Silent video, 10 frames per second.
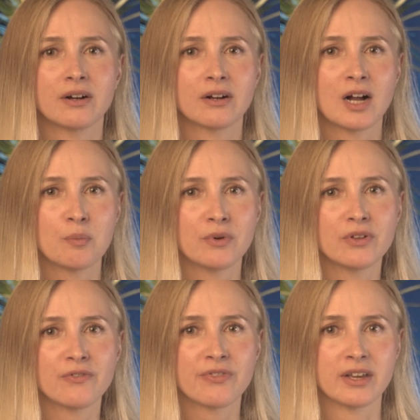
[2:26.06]
are a
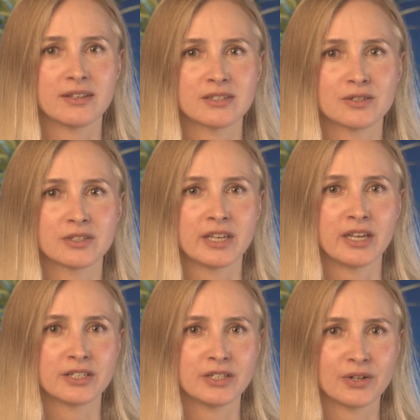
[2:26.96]
couple of things to
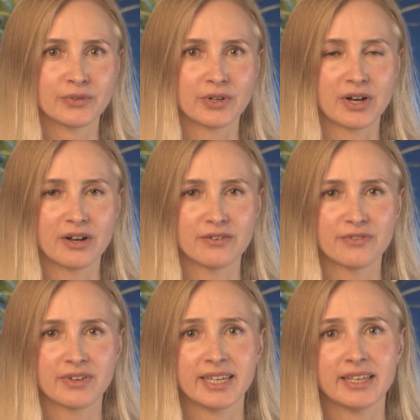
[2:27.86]
take note of
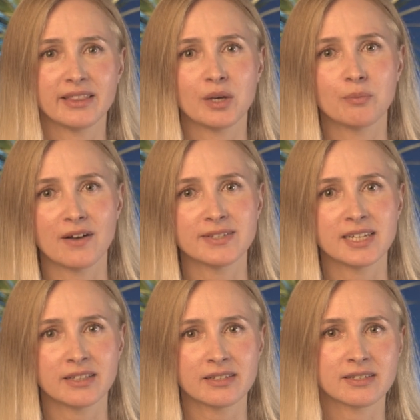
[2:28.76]
in the above
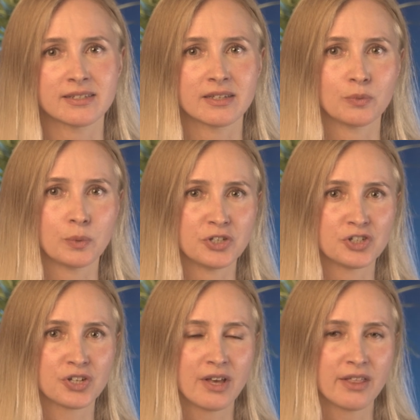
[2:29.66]
sentences in
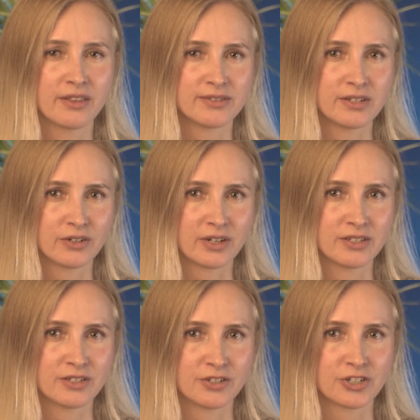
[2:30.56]
which the zero
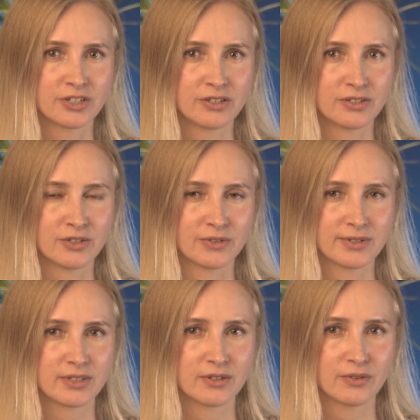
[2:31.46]
conditional is used.